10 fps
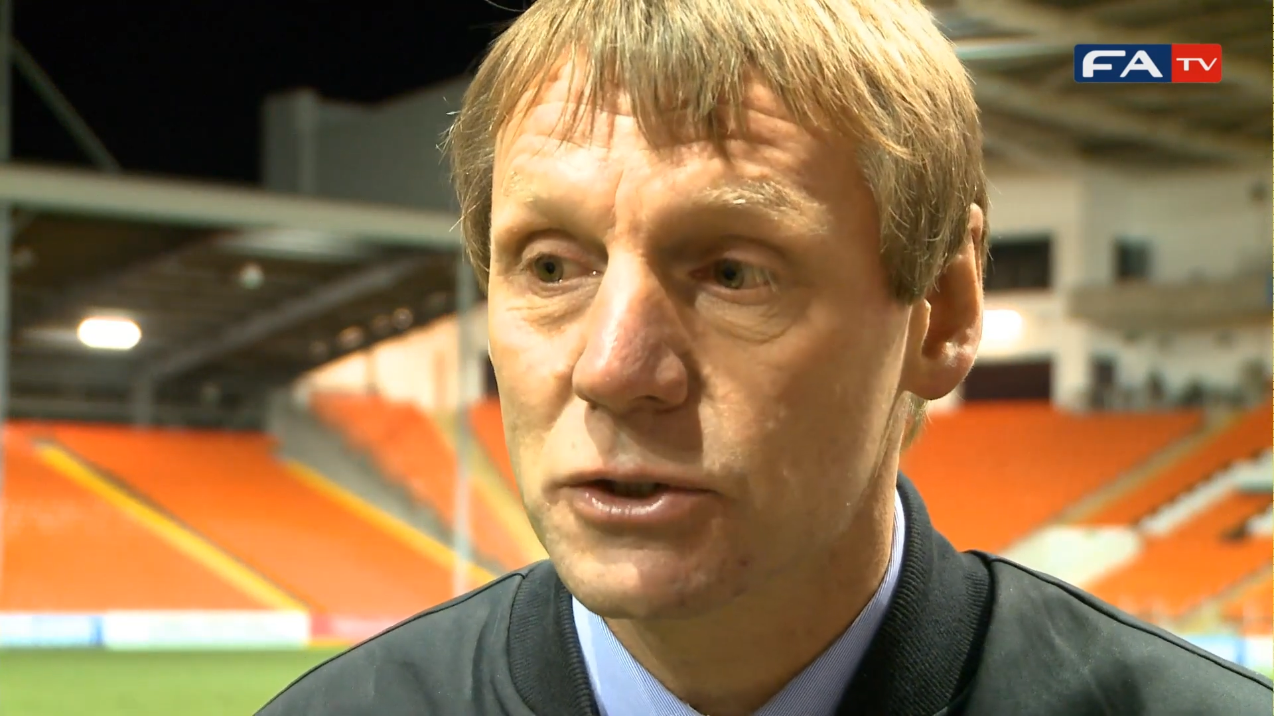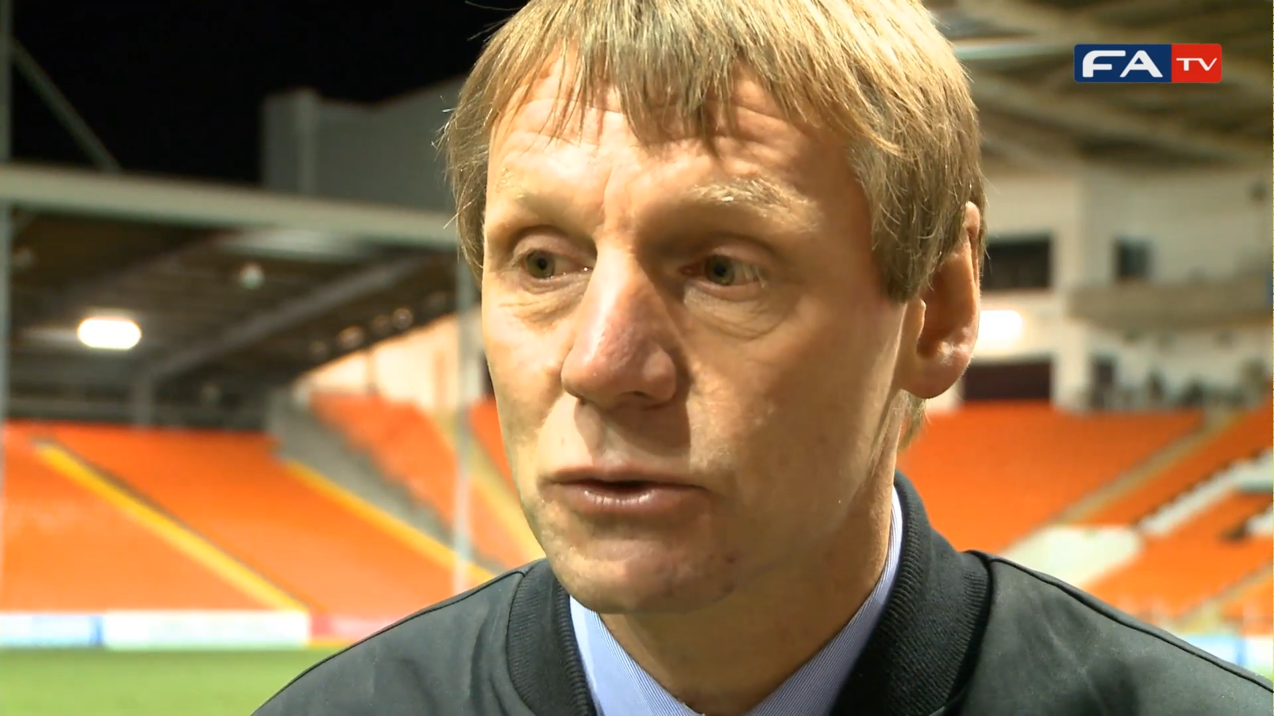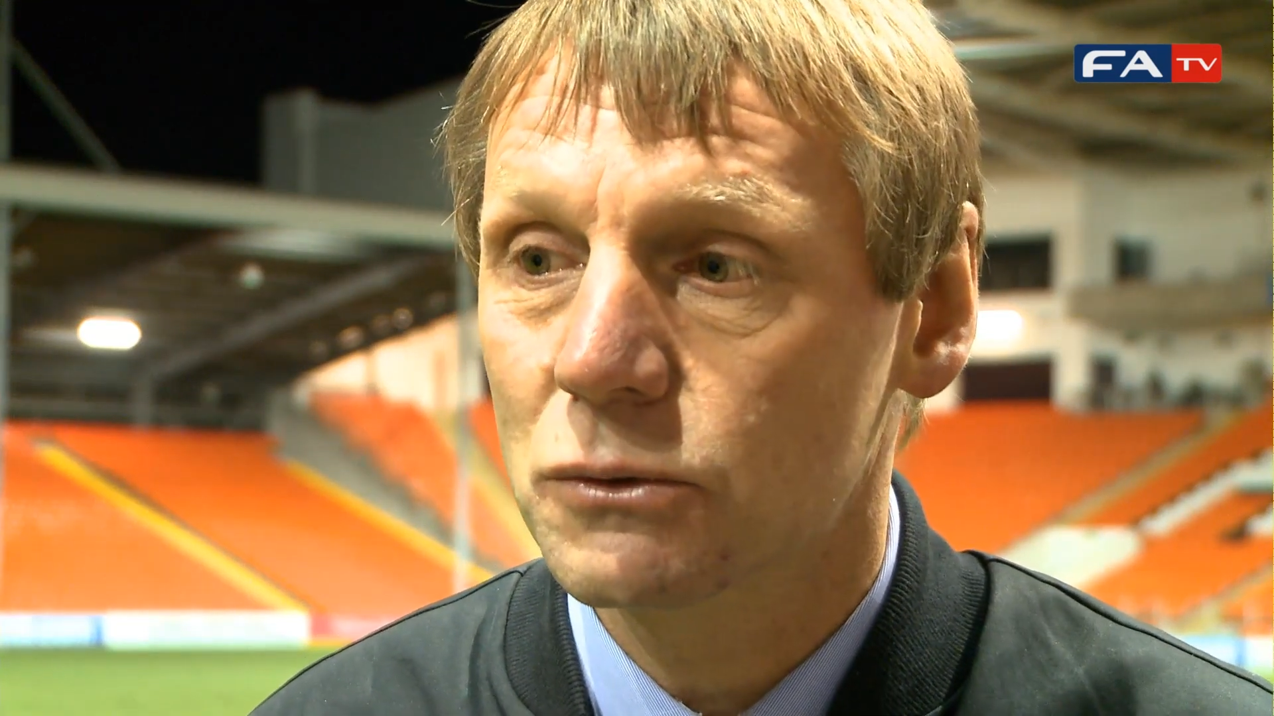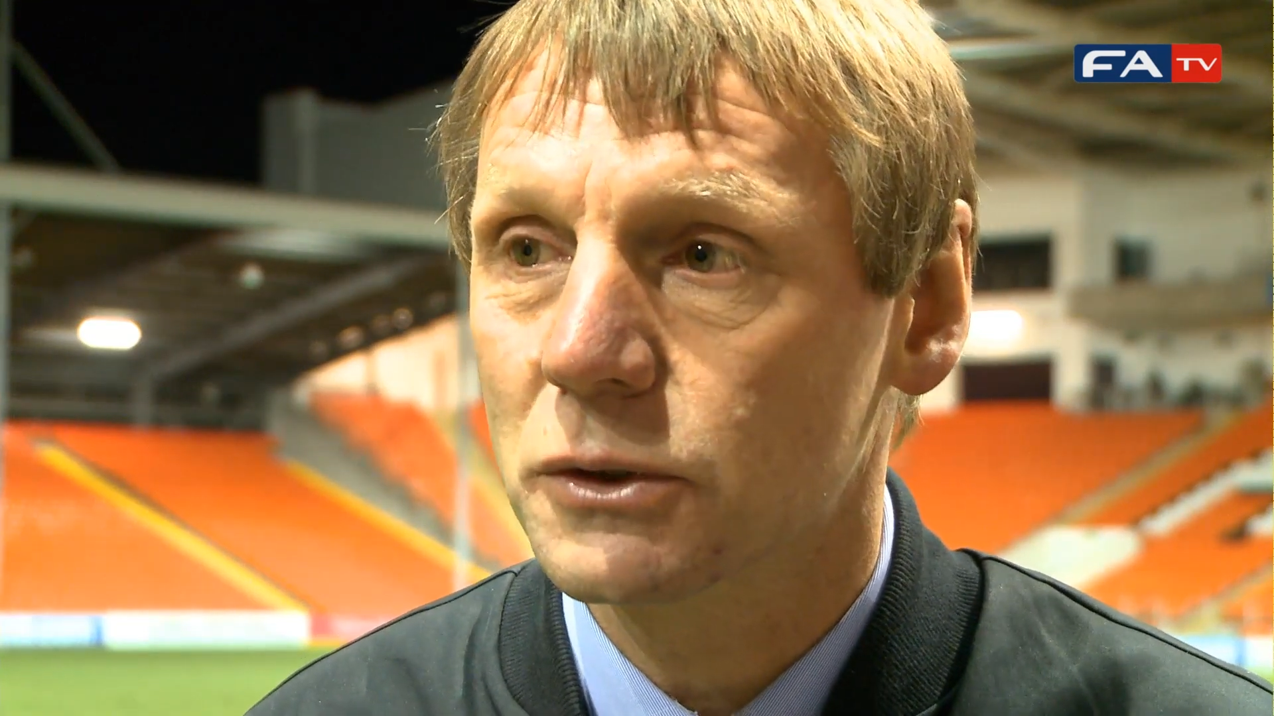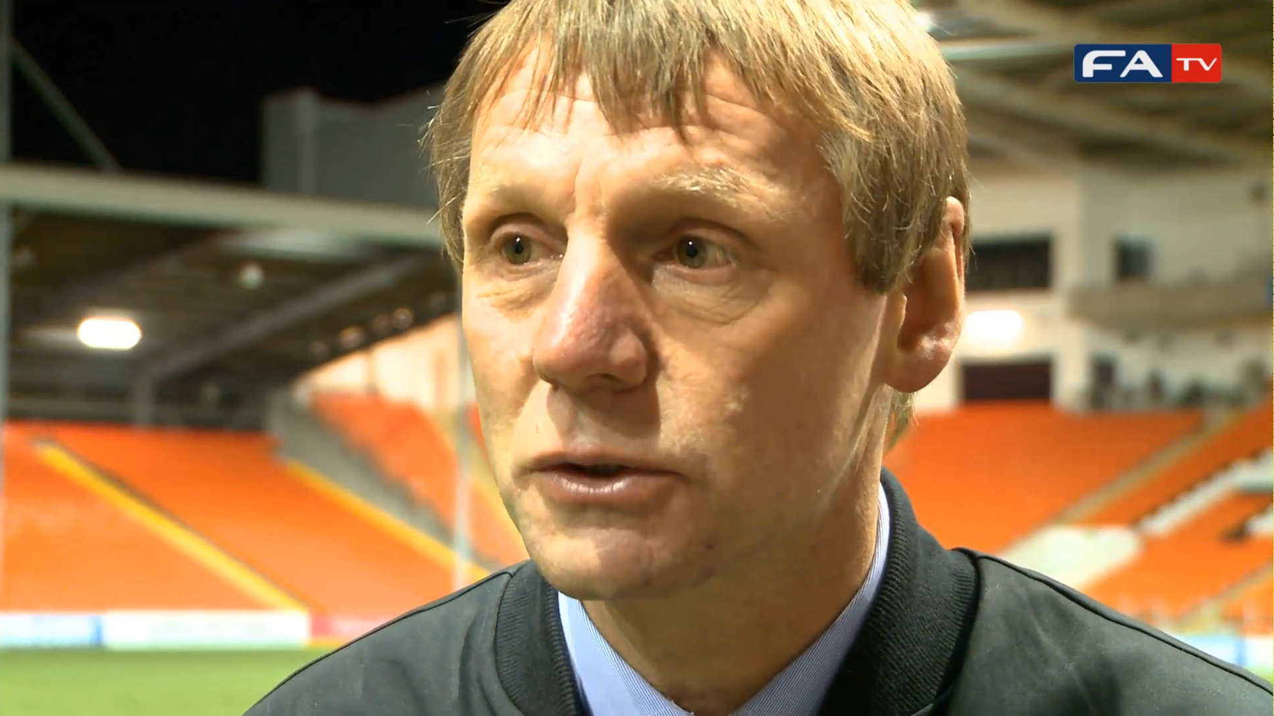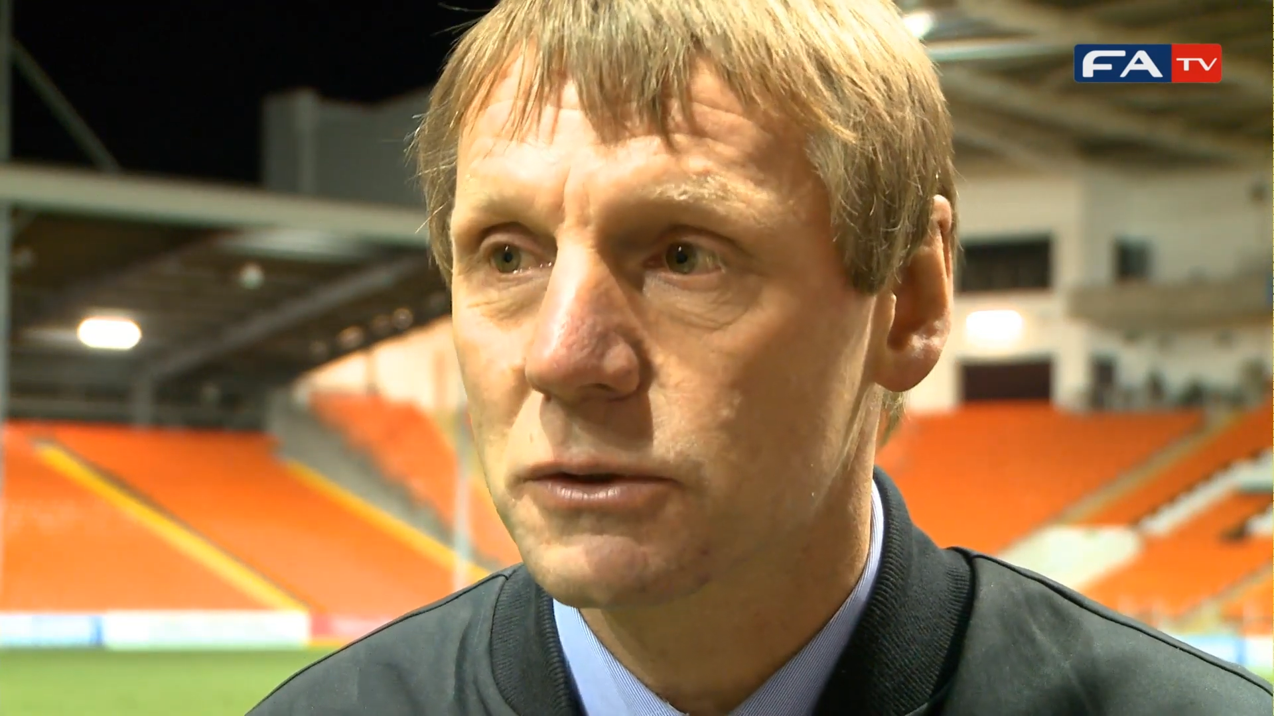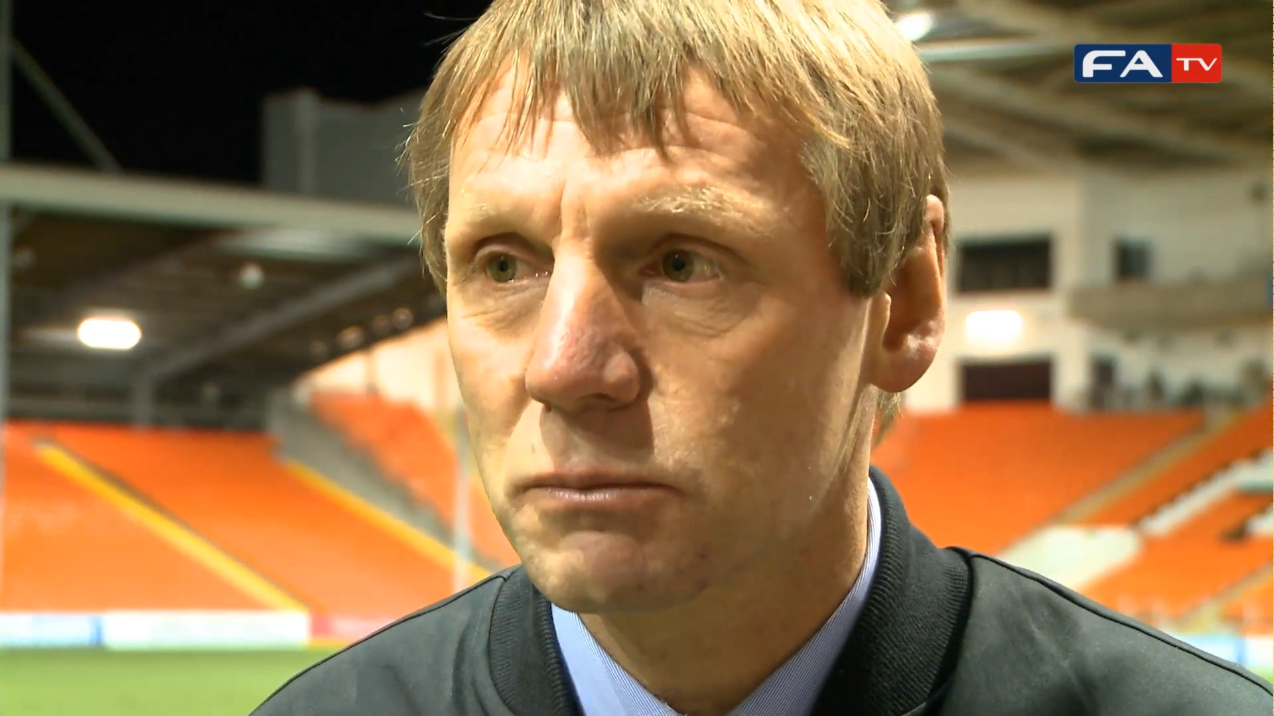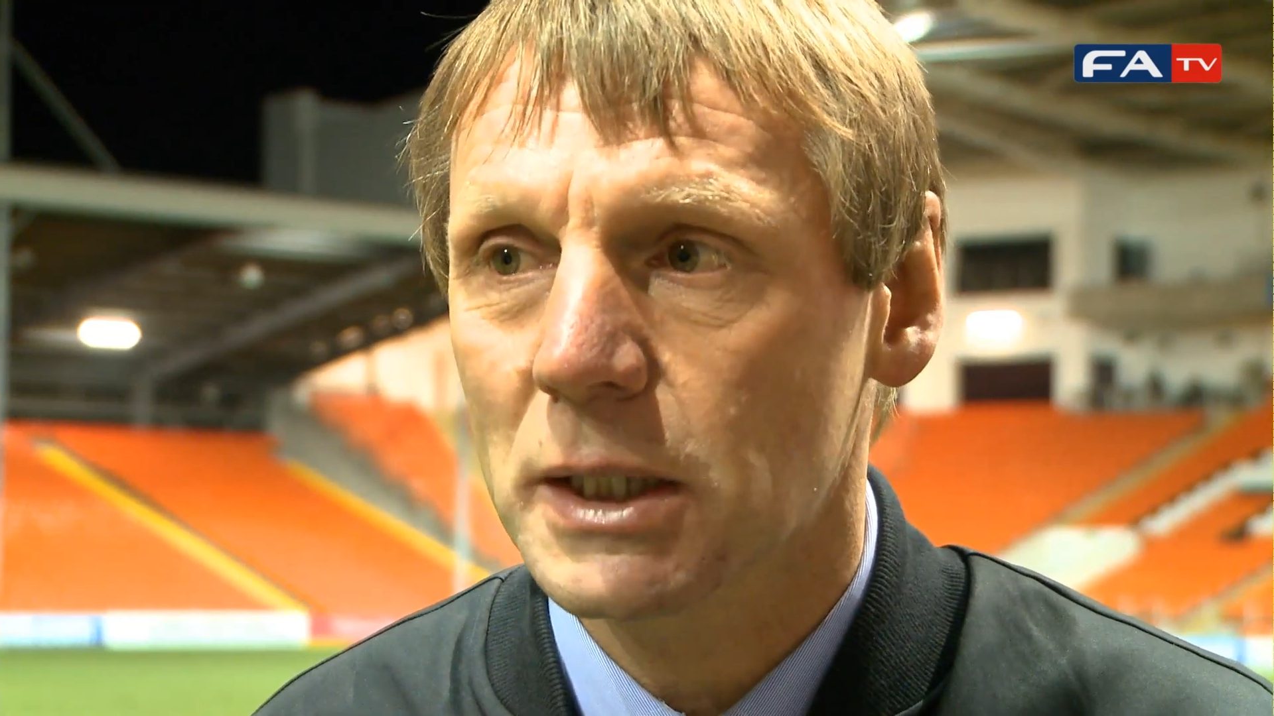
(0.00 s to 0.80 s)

Jordan